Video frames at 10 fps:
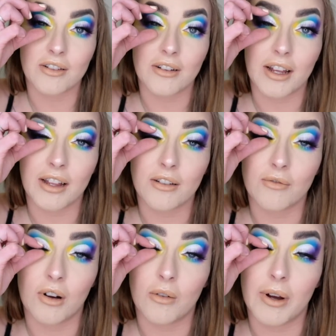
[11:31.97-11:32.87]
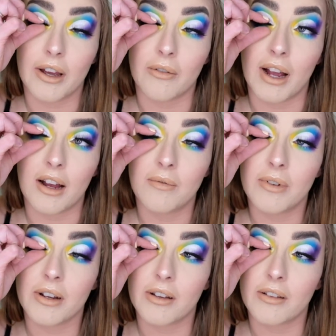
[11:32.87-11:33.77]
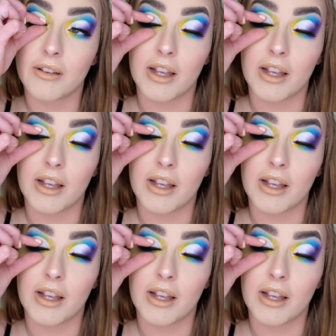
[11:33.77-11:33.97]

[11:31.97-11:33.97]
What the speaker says: on like the wrong way around because